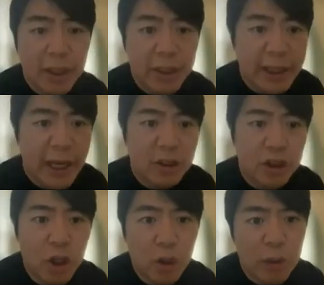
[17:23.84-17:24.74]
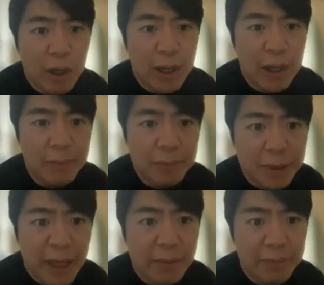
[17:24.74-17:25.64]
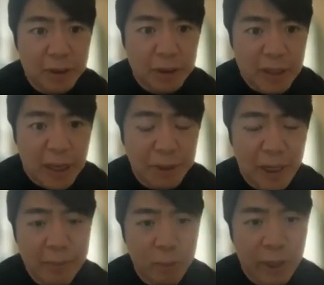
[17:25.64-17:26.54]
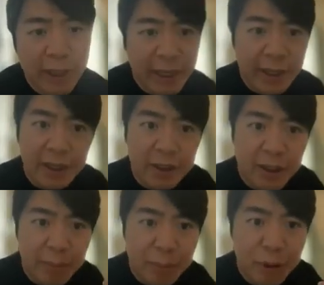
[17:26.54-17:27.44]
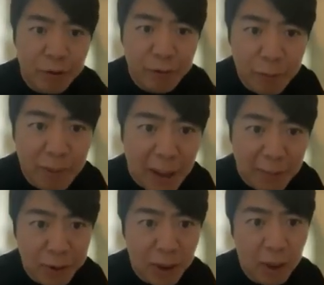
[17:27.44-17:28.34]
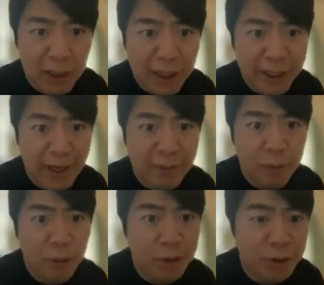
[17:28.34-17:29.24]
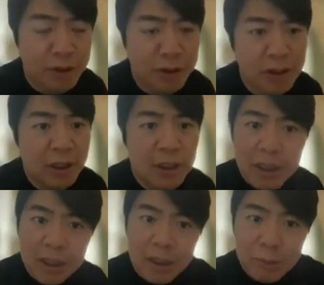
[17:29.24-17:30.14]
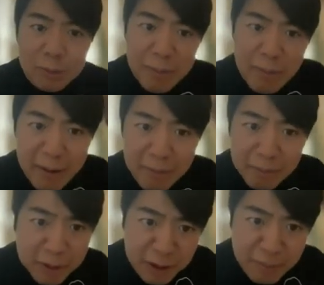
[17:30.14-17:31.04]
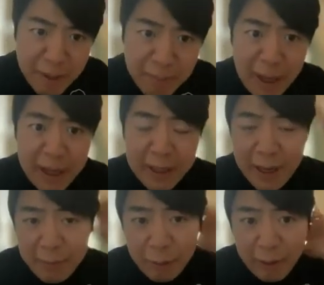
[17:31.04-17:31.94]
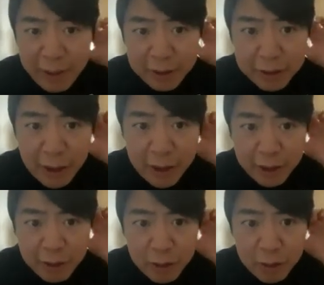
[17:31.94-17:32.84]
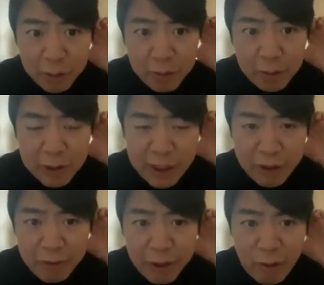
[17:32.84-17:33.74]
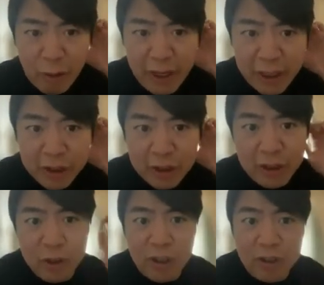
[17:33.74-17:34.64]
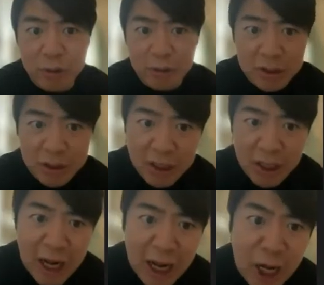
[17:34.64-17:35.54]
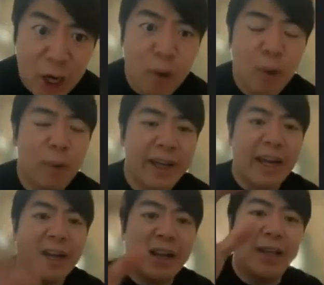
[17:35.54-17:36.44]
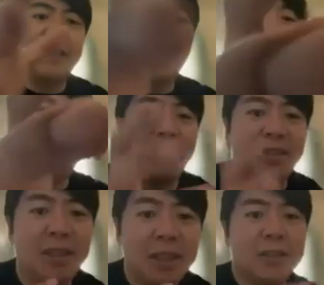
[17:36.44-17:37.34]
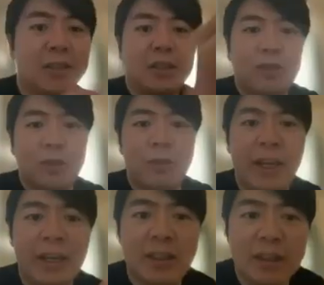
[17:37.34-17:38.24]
Yeah, so sometimes when I hear a beautiful pop song, and I'm also in my mind, I'm already starting to kind of arrange to see how we can adapt this great